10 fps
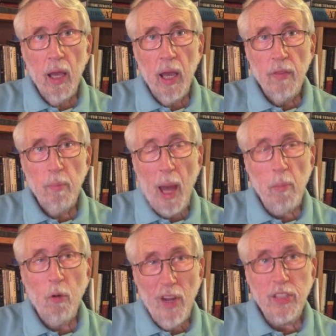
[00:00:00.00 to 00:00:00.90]
And the
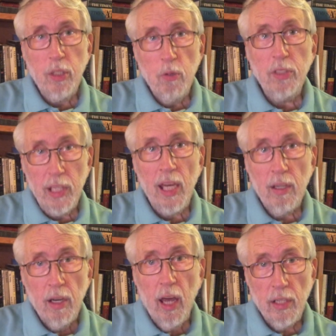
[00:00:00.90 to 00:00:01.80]
Bible rescues
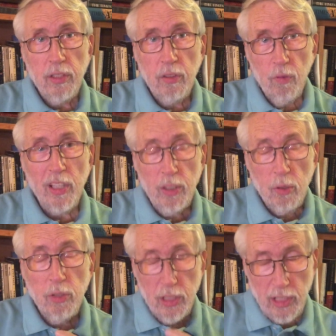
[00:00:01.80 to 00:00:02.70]

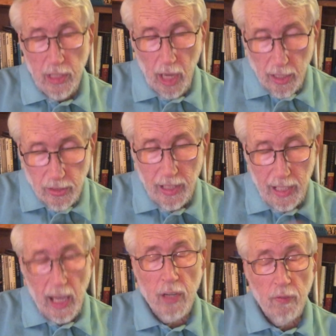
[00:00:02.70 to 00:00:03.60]
us
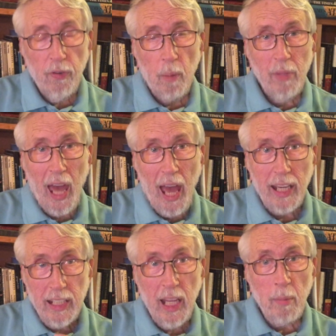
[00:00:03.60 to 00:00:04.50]
again from the
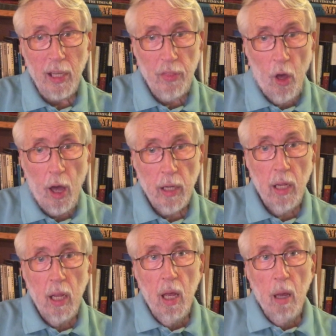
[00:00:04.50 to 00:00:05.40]
academic thought